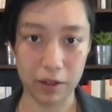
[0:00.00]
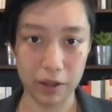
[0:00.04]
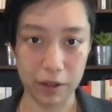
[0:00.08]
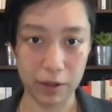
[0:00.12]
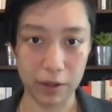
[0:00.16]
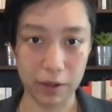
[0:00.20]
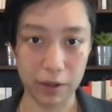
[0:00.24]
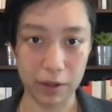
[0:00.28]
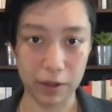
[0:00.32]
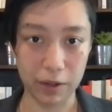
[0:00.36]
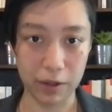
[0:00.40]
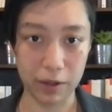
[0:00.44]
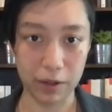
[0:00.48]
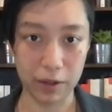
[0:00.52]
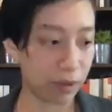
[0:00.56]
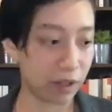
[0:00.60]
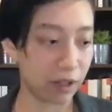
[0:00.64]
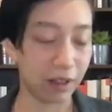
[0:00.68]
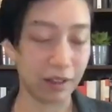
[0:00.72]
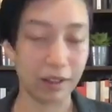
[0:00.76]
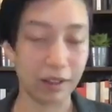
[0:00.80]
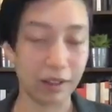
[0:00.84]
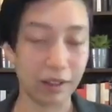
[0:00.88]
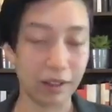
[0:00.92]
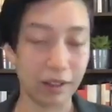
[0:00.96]
although that's
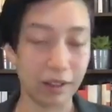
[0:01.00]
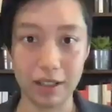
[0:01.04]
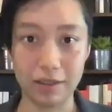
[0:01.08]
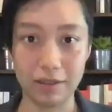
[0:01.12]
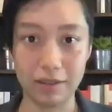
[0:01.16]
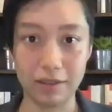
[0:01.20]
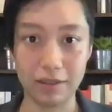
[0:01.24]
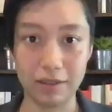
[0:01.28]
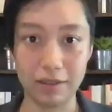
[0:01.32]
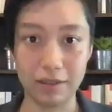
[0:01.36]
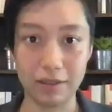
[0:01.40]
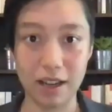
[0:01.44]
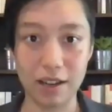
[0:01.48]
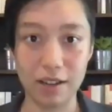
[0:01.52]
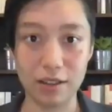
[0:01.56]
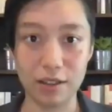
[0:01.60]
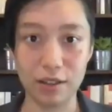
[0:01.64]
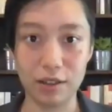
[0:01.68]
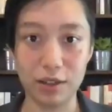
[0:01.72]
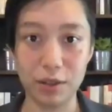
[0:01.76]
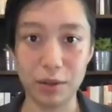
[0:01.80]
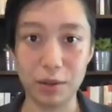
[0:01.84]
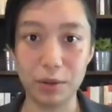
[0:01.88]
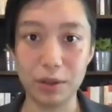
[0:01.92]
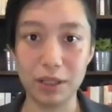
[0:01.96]
something I tend
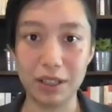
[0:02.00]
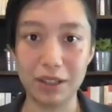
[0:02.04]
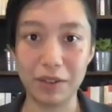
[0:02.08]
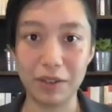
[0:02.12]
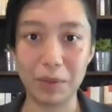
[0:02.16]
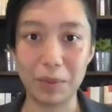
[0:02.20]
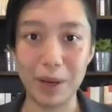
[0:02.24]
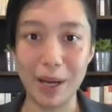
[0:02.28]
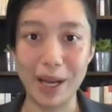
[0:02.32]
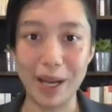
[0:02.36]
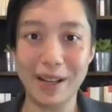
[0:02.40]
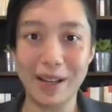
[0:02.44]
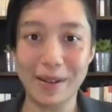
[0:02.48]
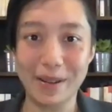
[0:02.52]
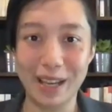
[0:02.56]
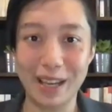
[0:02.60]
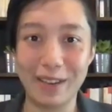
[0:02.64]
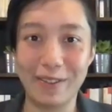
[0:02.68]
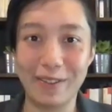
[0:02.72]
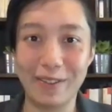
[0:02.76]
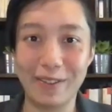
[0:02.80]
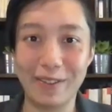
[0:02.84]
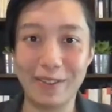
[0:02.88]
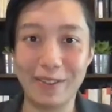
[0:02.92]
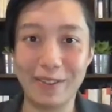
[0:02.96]
to do given my
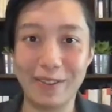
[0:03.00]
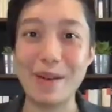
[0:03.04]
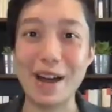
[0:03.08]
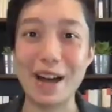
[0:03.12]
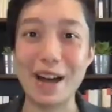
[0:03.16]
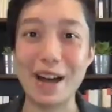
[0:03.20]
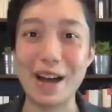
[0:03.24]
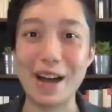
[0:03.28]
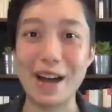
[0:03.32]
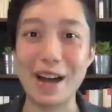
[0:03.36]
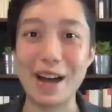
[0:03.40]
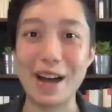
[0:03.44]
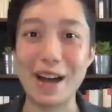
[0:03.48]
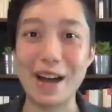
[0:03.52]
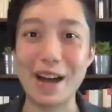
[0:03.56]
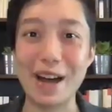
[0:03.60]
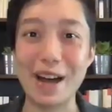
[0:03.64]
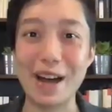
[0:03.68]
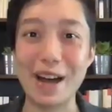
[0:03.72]
background.